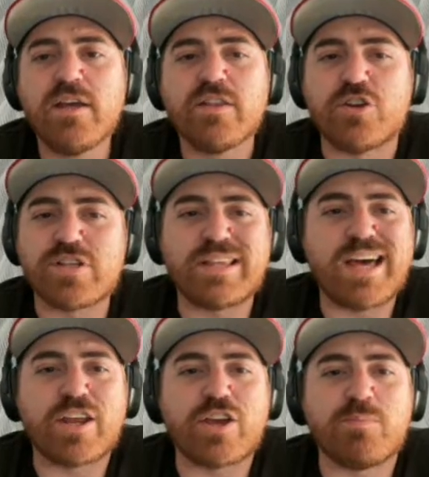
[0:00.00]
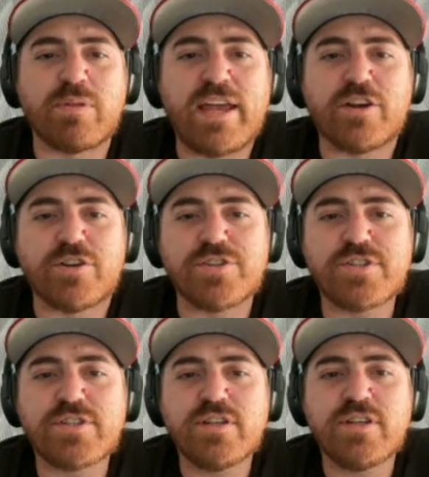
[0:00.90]
there's a lot of good
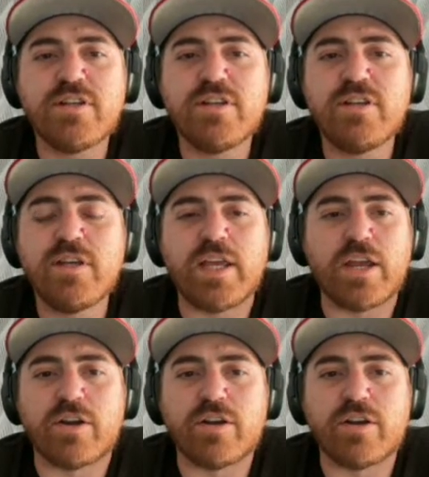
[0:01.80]
players here.